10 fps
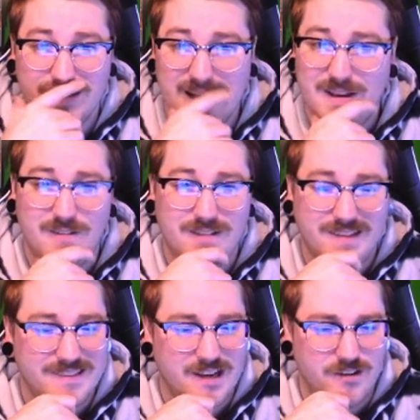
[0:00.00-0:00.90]
I don't
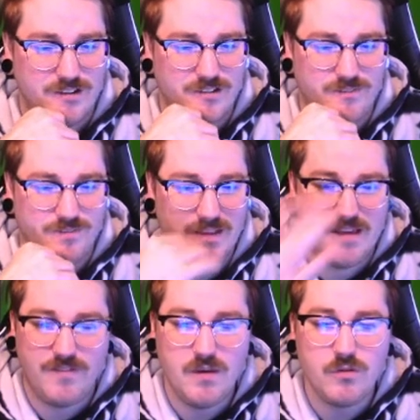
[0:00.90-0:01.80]
like that at all.
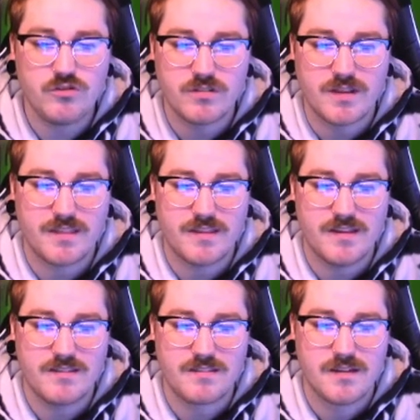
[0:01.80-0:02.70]
If he was just like
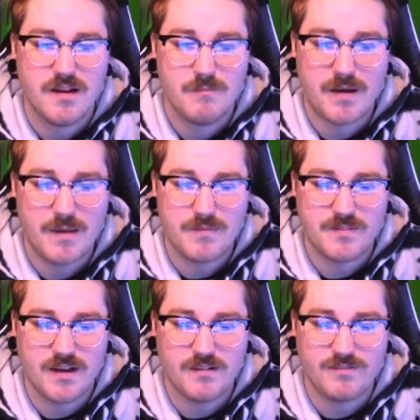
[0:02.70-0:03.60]
this, by
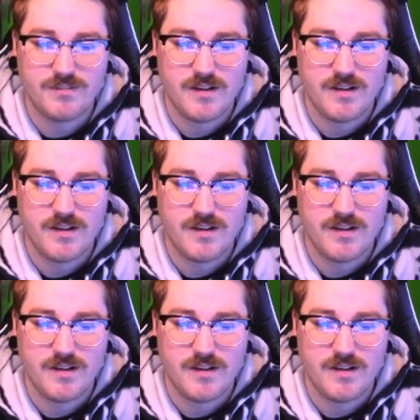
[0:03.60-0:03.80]
himself,